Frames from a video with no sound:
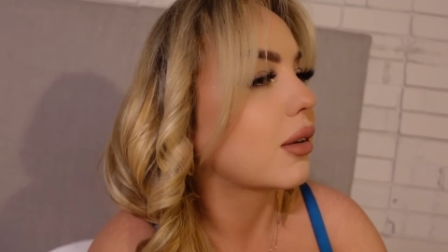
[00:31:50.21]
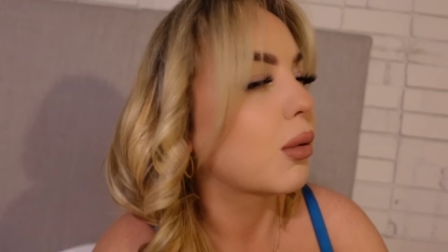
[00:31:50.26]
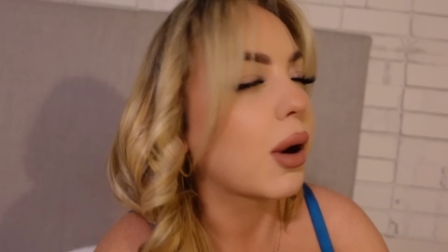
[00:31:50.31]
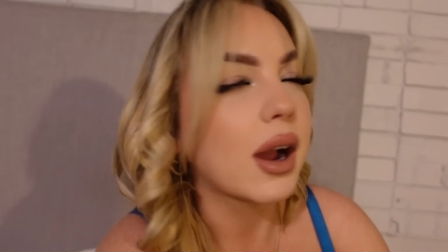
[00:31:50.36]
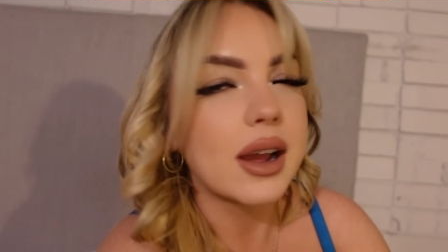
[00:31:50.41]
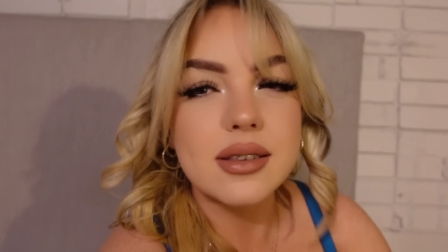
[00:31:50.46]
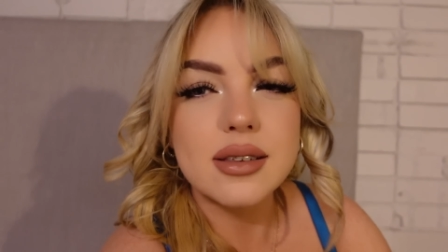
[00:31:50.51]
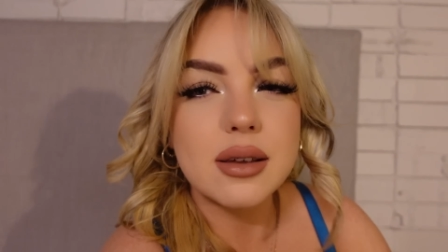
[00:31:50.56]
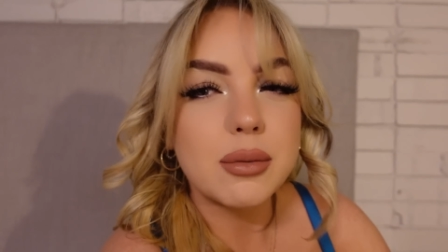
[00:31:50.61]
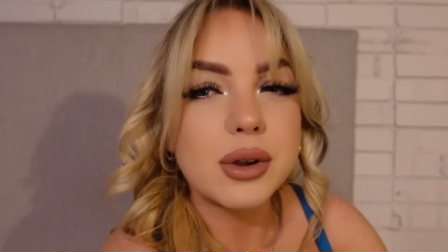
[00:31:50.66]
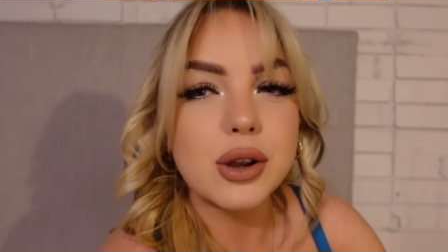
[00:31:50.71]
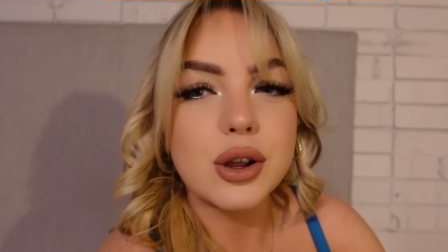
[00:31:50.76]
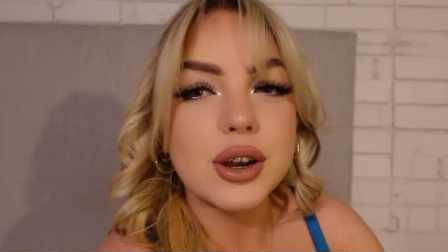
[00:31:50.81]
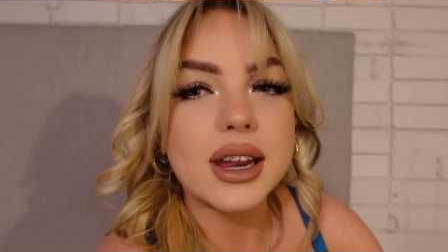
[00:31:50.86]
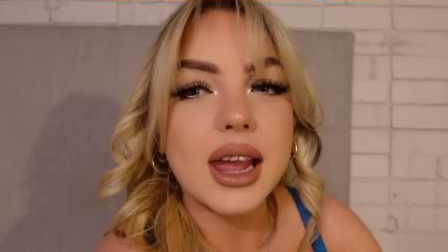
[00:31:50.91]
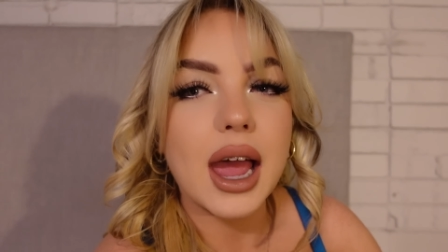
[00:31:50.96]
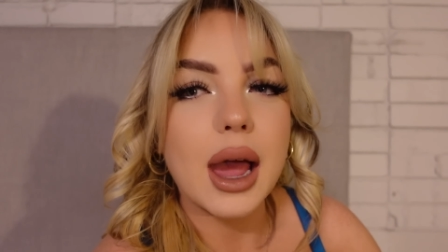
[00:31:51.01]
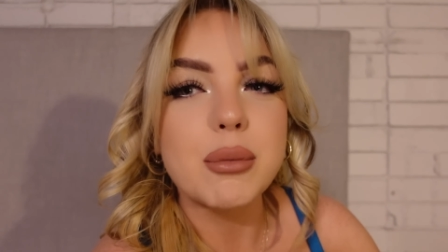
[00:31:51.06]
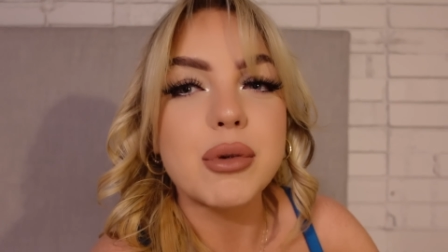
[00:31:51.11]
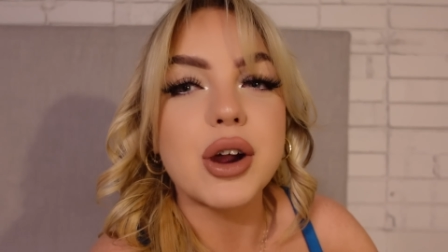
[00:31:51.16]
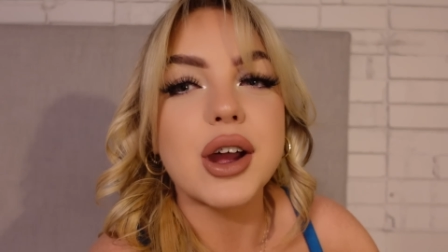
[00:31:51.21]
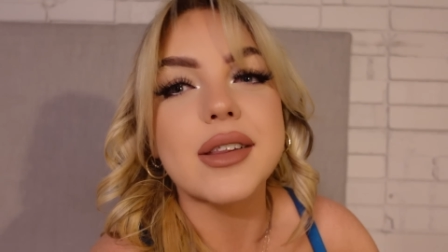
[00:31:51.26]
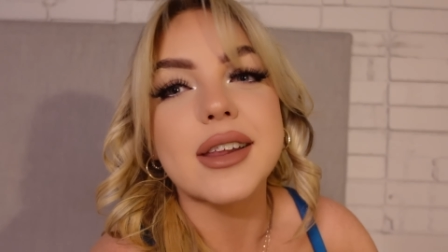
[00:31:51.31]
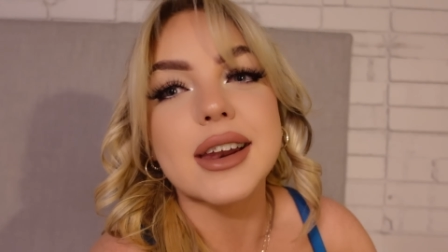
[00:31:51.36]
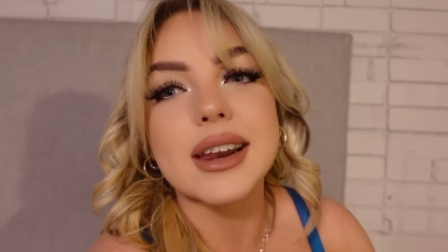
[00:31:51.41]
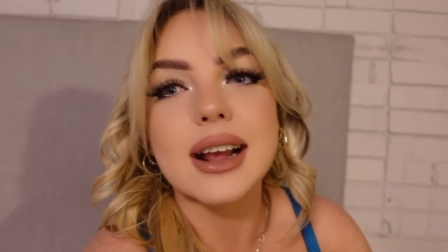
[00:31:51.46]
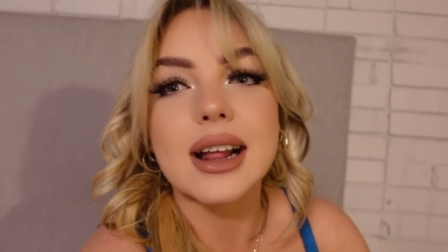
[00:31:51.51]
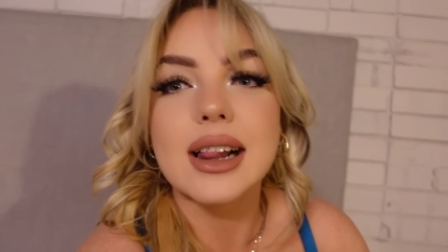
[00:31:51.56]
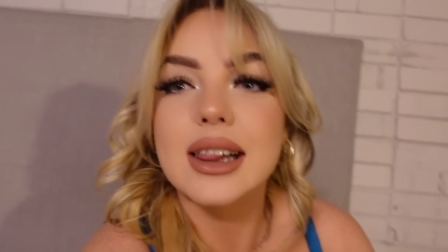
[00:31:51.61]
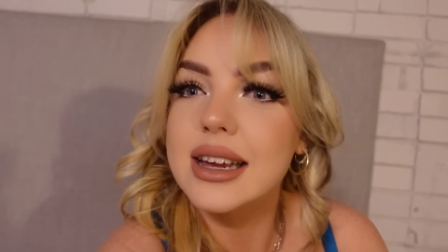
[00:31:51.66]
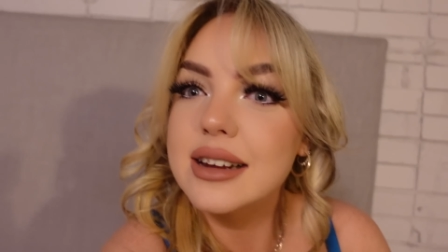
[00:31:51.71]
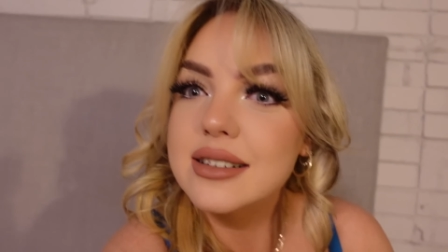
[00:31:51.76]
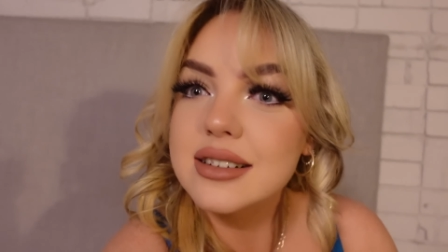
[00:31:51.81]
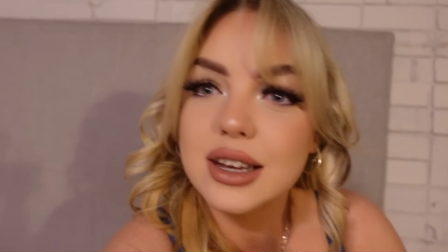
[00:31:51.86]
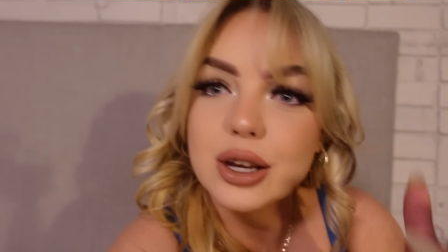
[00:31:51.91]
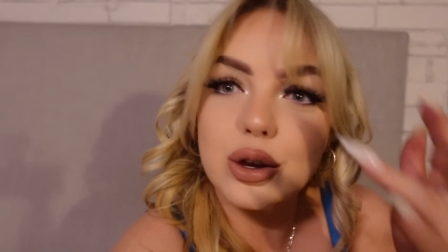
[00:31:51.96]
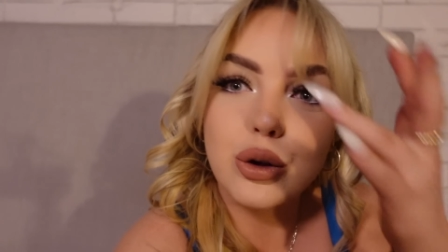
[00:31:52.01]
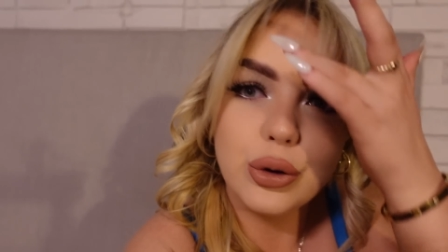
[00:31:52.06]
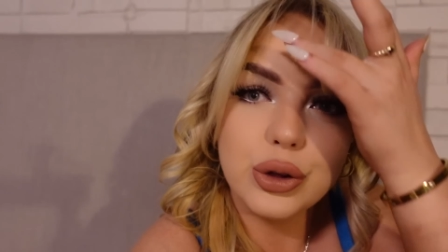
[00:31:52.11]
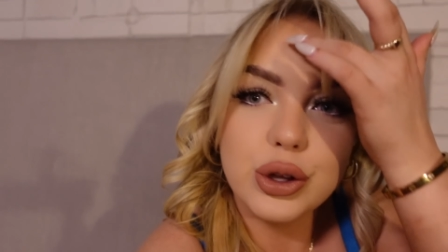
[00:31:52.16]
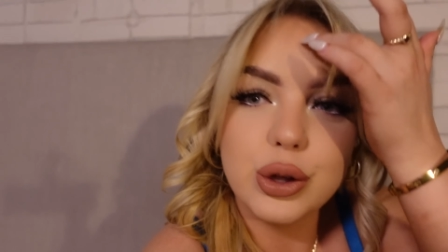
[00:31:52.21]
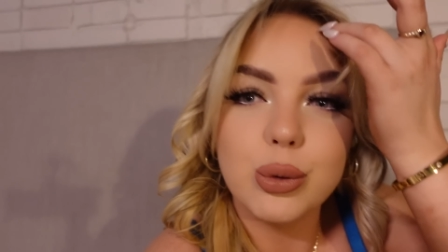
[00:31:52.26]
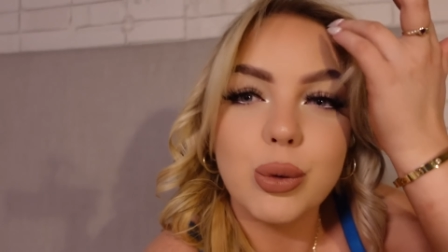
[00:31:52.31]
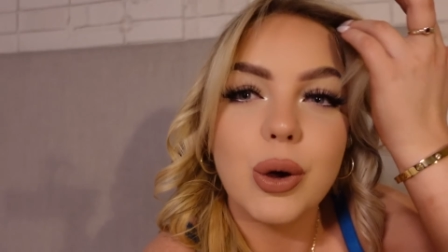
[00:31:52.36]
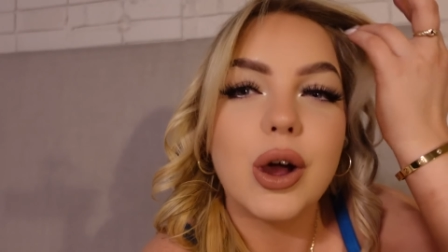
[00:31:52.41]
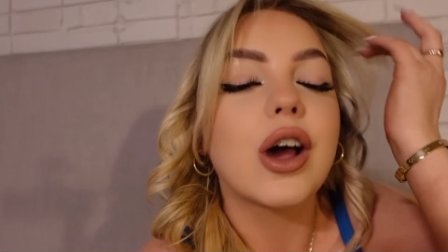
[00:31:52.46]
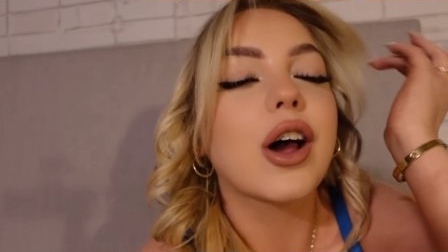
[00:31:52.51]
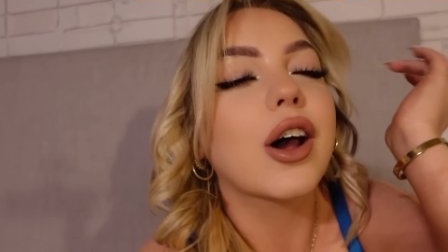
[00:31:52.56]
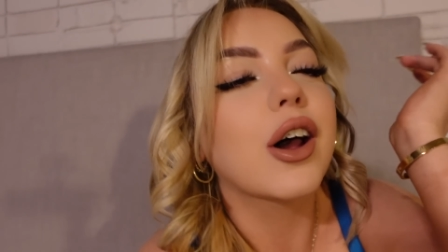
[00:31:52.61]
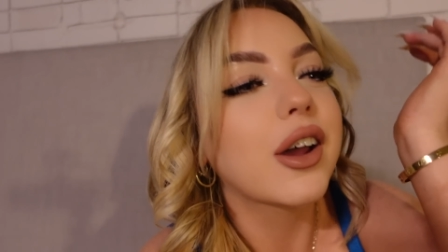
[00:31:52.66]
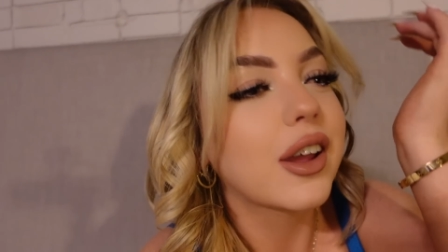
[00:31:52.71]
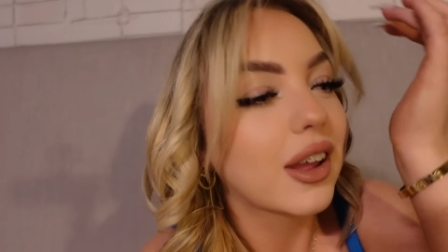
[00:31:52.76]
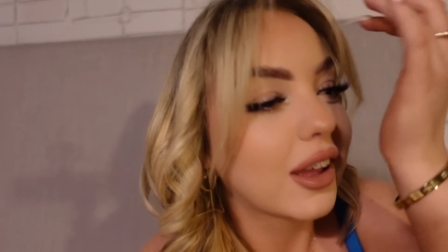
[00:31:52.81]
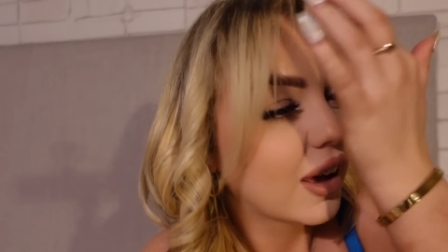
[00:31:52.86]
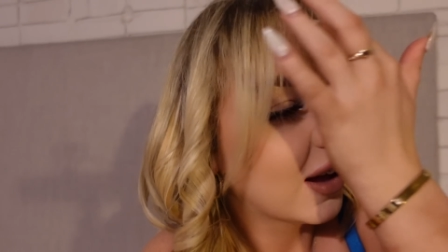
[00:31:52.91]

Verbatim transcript: "Why has someone got a camera?" And then I clicked like who you were,